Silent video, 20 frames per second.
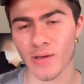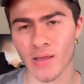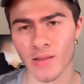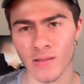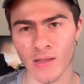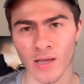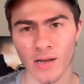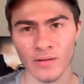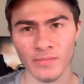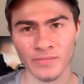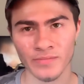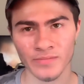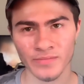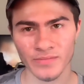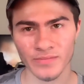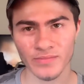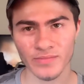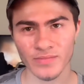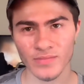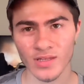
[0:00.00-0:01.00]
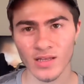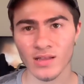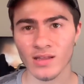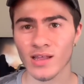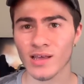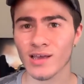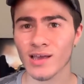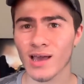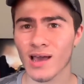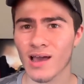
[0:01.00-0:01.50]
And then,
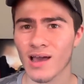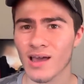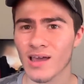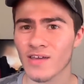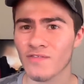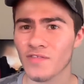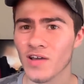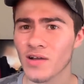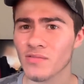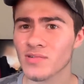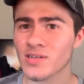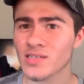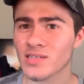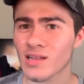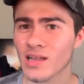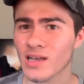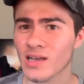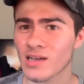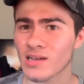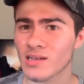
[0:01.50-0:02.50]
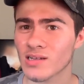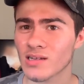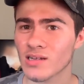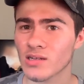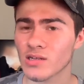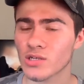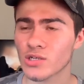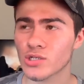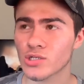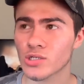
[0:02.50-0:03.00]
like, if I was, like,
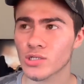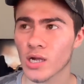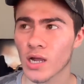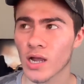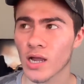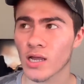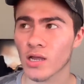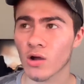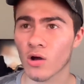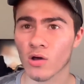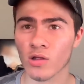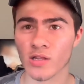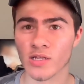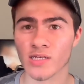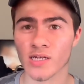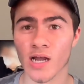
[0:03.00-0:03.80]
shy all the